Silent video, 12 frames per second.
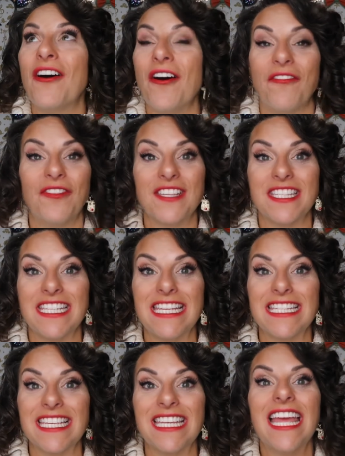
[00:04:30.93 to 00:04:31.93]
off the
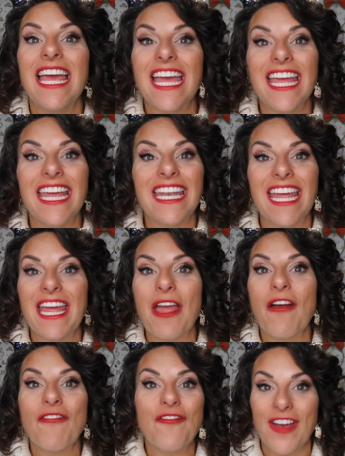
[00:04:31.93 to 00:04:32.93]
season in
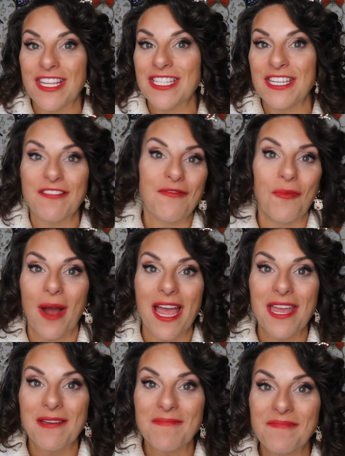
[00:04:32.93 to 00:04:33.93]
a festive
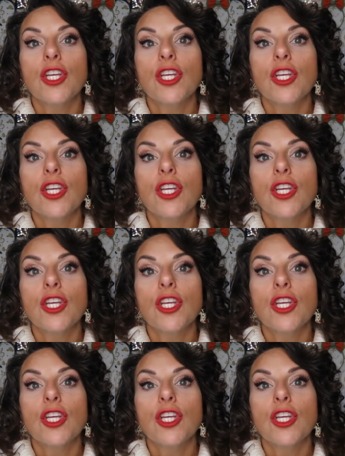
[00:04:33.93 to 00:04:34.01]
way.